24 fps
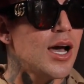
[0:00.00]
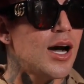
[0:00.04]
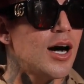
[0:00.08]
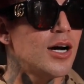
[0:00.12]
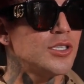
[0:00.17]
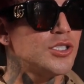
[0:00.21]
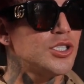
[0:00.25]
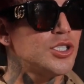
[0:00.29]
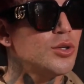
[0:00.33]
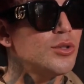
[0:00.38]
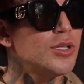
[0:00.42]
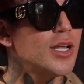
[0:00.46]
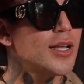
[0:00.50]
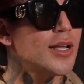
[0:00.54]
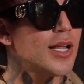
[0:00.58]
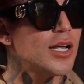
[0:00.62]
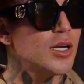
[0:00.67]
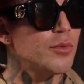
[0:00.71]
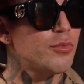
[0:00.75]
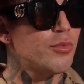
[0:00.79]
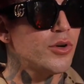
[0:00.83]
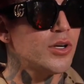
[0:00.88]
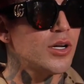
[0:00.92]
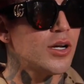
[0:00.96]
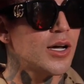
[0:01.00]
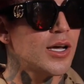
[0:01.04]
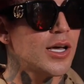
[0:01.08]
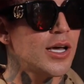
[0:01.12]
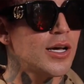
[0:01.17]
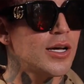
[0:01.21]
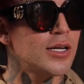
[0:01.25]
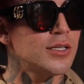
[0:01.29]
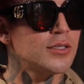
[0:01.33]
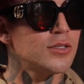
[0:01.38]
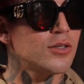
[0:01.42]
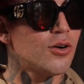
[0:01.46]
Until they let you put your
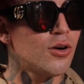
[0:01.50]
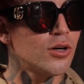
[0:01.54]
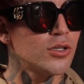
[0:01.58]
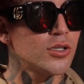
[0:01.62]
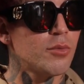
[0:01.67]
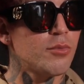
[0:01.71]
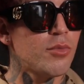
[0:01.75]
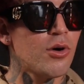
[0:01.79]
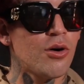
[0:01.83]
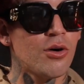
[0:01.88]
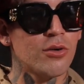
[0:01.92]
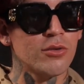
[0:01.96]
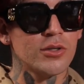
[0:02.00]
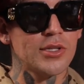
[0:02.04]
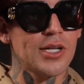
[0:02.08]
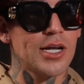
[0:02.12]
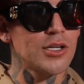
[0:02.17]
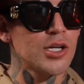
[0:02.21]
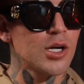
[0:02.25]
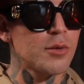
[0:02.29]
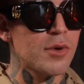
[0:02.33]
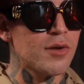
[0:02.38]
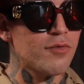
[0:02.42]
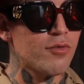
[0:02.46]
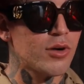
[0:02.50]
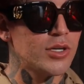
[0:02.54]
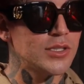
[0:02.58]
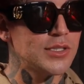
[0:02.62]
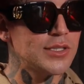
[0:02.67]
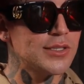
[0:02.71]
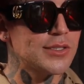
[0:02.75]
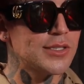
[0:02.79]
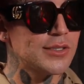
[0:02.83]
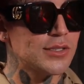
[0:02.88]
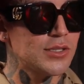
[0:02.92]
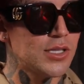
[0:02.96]
hand on the bone, they're a little bit from a
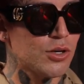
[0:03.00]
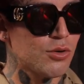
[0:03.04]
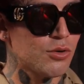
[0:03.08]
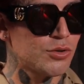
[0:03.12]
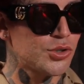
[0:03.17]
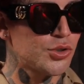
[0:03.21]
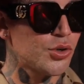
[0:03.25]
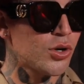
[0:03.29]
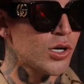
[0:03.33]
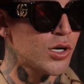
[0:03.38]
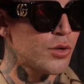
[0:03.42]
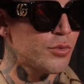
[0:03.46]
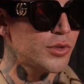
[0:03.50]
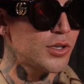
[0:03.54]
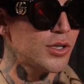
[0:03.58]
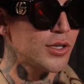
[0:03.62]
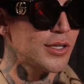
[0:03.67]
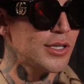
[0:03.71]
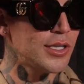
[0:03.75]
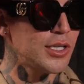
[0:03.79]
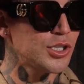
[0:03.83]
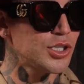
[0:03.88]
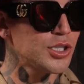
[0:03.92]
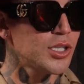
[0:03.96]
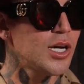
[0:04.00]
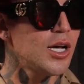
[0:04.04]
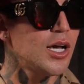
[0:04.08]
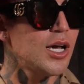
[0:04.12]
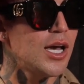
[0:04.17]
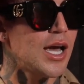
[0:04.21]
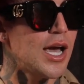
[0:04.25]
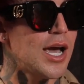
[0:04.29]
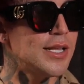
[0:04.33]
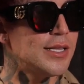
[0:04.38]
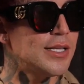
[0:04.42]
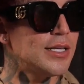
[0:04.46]
distance, you're controlling it with the leash,
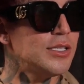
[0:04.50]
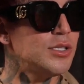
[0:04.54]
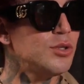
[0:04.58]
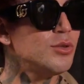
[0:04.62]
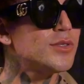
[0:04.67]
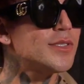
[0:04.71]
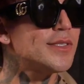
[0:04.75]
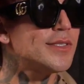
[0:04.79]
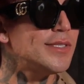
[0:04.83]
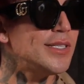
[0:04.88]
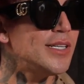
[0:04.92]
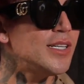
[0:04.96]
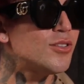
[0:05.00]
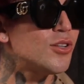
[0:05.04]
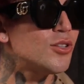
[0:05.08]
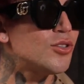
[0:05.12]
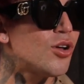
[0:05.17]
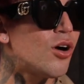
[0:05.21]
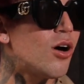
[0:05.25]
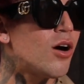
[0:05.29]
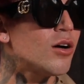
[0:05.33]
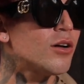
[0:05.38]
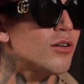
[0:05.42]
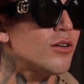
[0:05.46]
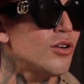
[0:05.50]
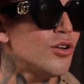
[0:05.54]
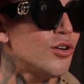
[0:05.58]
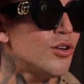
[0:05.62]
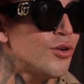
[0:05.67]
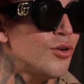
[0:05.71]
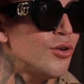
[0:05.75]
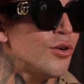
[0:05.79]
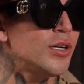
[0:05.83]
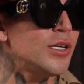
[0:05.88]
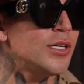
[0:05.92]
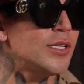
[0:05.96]
and then you see the dog
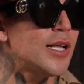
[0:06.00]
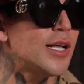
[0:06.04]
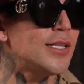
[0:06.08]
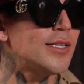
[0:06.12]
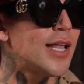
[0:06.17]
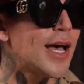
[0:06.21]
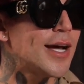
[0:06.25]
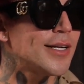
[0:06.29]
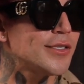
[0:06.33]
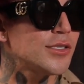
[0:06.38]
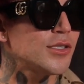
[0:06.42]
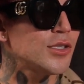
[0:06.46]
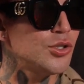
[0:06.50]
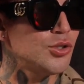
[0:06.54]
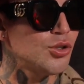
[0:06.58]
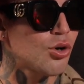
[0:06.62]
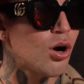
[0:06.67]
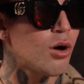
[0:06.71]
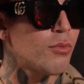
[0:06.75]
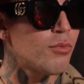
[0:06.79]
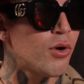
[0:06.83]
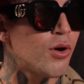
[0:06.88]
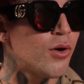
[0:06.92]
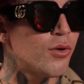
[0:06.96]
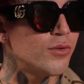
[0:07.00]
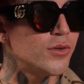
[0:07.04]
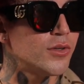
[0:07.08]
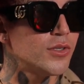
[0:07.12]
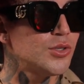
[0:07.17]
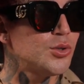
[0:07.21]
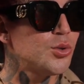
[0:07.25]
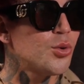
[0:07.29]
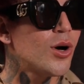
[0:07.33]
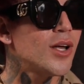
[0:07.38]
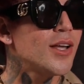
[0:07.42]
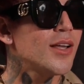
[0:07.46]
learning that that's your bone.
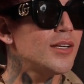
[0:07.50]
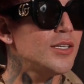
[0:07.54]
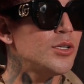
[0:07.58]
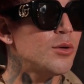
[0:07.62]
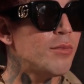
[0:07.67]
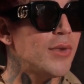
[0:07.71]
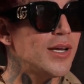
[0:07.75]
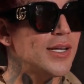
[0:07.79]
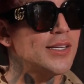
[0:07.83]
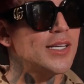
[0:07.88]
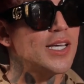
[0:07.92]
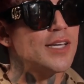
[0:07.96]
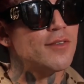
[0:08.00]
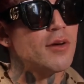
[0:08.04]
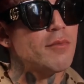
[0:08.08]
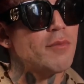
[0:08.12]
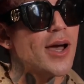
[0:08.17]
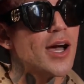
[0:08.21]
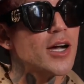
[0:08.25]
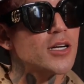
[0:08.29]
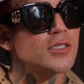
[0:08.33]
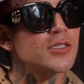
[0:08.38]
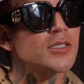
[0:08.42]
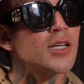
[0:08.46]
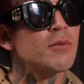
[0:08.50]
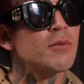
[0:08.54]
You may give it back to